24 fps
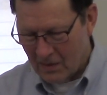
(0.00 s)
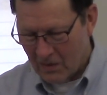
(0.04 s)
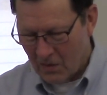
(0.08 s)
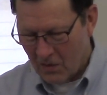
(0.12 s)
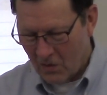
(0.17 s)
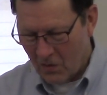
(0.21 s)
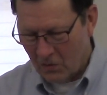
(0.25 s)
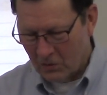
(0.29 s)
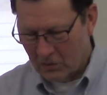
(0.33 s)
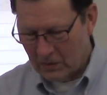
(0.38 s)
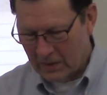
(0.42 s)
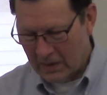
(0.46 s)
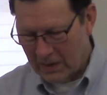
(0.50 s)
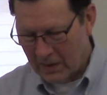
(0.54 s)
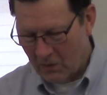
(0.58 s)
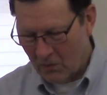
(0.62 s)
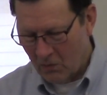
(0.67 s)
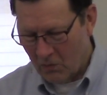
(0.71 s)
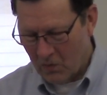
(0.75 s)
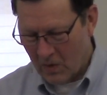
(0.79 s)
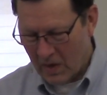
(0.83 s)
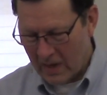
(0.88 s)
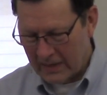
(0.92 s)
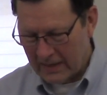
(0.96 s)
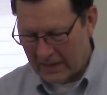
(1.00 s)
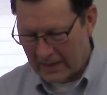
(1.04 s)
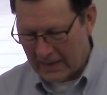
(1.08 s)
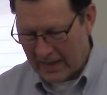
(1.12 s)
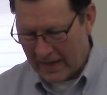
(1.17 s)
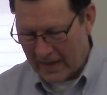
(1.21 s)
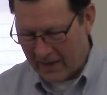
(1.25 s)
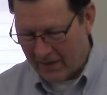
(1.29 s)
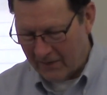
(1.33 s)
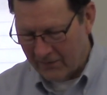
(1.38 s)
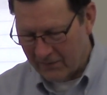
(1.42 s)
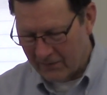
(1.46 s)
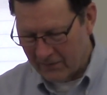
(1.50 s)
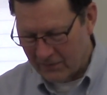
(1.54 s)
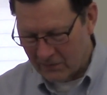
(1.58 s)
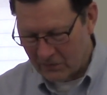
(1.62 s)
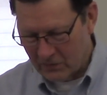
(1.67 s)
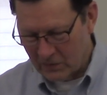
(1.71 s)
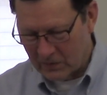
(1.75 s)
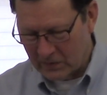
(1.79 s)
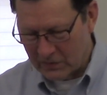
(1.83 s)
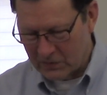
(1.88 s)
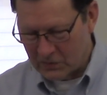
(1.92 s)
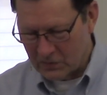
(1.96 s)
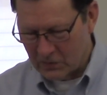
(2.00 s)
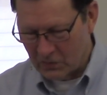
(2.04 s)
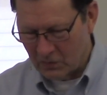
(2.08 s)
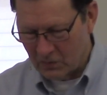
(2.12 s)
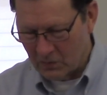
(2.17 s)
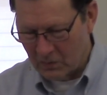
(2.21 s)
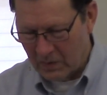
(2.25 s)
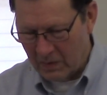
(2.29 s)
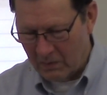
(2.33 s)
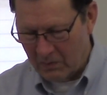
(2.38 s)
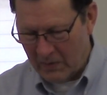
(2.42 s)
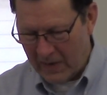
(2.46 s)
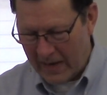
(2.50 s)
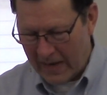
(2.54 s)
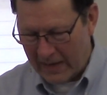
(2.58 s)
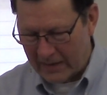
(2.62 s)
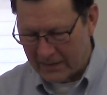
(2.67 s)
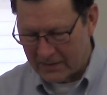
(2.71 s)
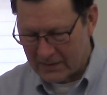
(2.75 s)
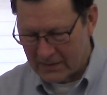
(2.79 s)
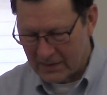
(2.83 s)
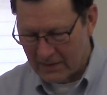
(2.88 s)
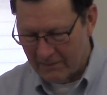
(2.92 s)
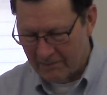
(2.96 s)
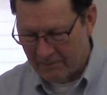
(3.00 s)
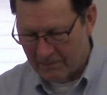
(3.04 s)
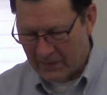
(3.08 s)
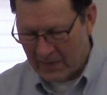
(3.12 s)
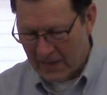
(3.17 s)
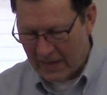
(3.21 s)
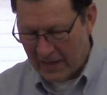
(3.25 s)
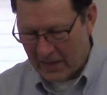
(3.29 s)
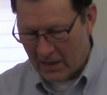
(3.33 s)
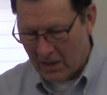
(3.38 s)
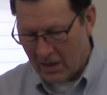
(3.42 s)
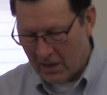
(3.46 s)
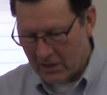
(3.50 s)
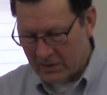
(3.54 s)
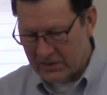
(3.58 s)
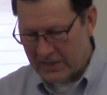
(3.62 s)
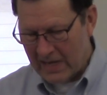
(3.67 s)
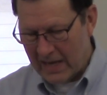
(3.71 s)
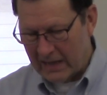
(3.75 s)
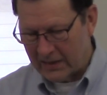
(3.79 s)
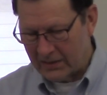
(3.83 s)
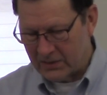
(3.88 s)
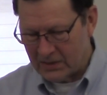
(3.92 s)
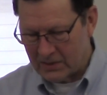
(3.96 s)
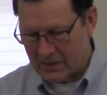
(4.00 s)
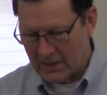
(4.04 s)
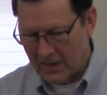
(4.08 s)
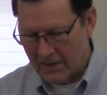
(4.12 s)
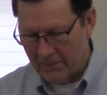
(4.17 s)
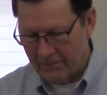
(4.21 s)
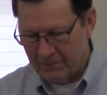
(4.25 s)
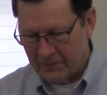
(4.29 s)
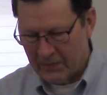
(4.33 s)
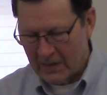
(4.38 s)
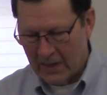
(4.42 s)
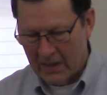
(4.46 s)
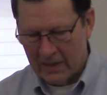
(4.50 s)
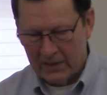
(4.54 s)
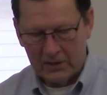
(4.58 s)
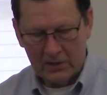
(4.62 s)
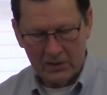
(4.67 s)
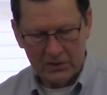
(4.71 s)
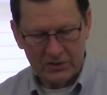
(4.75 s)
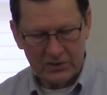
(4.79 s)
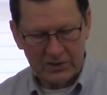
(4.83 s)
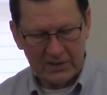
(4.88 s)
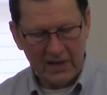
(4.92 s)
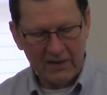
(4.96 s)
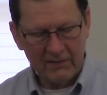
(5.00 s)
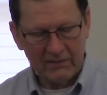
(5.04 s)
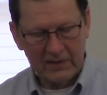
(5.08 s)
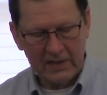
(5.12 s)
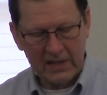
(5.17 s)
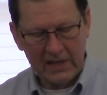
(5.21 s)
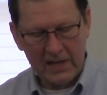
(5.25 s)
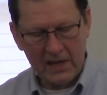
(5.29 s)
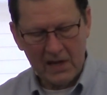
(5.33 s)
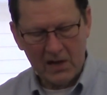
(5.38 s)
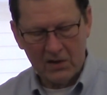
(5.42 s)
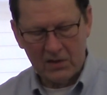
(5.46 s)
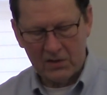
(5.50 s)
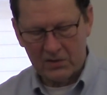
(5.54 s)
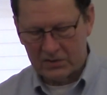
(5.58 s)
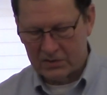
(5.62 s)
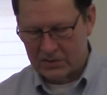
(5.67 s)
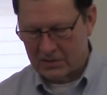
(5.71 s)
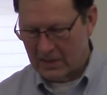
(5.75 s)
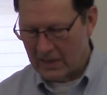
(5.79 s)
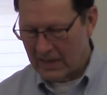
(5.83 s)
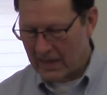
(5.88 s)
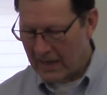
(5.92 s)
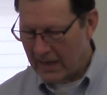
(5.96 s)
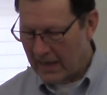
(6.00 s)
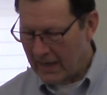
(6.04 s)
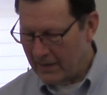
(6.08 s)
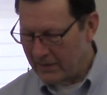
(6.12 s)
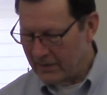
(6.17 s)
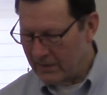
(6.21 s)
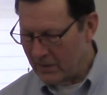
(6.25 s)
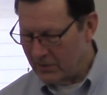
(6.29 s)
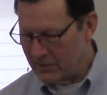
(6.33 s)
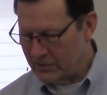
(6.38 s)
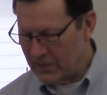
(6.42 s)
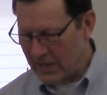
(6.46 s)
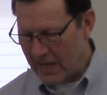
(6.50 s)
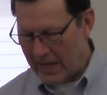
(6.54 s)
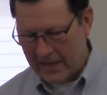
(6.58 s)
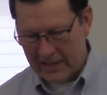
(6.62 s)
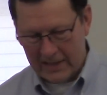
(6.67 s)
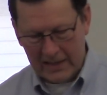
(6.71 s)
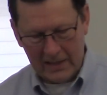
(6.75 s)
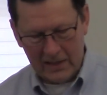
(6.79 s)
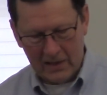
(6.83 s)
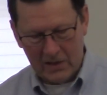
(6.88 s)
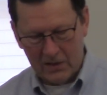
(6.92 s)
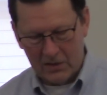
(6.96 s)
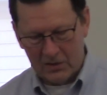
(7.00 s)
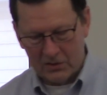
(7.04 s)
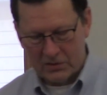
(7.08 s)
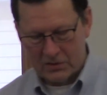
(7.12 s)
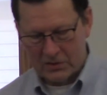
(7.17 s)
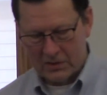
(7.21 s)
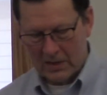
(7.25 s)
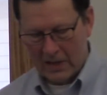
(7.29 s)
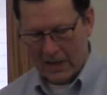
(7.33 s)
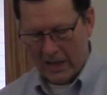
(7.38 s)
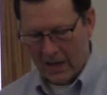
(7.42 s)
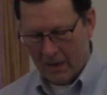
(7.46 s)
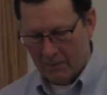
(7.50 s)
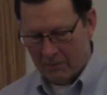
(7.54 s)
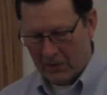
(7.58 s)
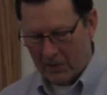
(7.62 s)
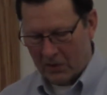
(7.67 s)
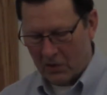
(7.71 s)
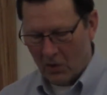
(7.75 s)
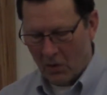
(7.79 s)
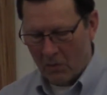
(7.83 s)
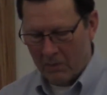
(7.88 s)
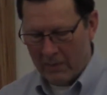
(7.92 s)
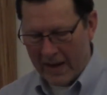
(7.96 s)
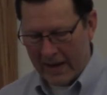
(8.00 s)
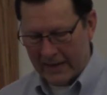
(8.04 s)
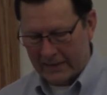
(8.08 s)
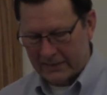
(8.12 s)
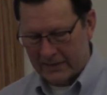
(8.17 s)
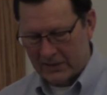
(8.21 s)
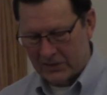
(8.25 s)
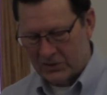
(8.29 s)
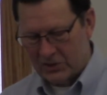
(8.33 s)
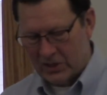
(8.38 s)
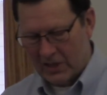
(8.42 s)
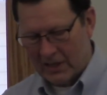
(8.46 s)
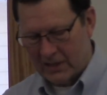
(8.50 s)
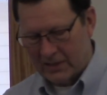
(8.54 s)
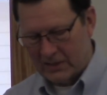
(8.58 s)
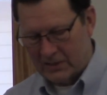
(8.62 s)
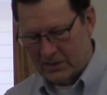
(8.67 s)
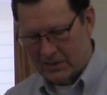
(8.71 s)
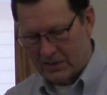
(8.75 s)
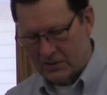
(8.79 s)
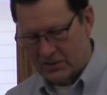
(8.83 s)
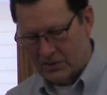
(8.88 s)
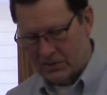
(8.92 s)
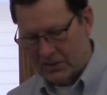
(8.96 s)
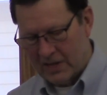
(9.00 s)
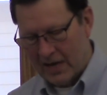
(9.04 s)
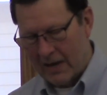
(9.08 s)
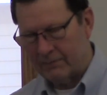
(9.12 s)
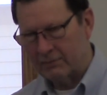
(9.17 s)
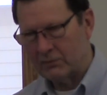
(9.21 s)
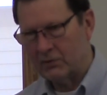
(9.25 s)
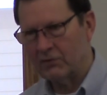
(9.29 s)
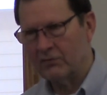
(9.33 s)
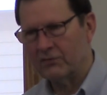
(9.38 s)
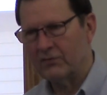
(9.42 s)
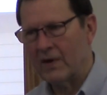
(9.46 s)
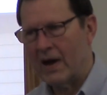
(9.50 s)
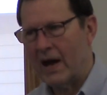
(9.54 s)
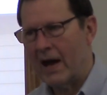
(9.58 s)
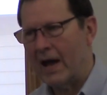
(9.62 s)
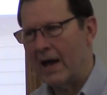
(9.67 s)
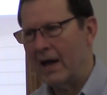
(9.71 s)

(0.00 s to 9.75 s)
Only one life will soon be past. In our text, there's 70 years, and there's 80 years. But go back to Genesis chapter 5,